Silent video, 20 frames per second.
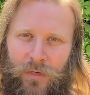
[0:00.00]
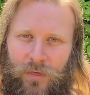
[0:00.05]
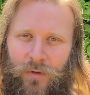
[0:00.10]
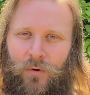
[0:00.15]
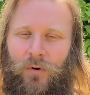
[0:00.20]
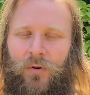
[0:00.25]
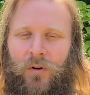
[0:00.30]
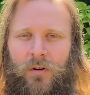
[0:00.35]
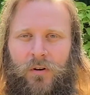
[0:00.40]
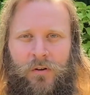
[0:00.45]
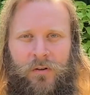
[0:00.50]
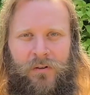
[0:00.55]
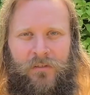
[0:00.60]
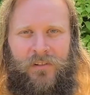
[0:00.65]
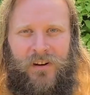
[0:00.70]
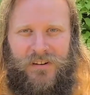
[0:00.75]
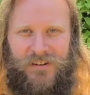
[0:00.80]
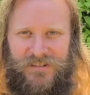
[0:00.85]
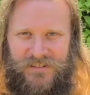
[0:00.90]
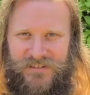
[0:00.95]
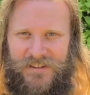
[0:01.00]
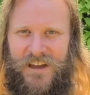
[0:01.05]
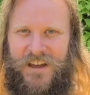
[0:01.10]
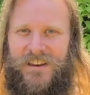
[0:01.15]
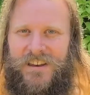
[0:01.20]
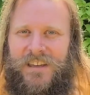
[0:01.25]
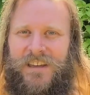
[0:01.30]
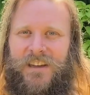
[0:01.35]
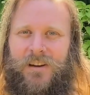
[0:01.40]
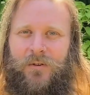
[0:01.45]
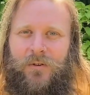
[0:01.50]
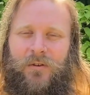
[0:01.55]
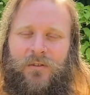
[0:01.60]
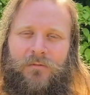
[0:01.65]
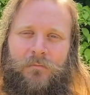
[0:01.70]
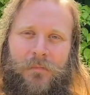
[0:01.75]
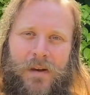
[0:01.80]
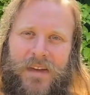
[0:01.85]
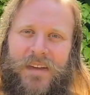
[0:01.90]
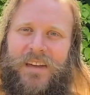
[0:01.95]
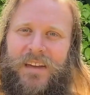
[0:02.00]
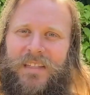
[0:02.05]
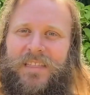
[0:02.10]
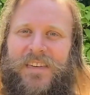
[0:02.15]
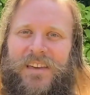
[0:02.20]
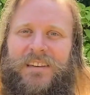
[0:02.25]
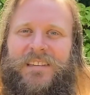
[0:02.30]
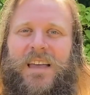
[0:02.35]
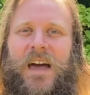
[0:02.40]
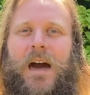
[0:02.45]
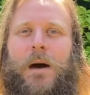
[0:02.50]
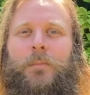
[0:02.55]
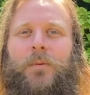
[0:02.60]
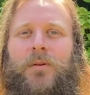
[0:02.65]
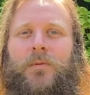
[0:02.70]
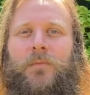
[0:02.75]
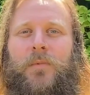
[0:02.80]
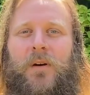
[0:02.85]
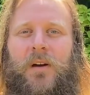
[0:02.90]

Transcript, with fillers: thought or of understanding or of making things happen.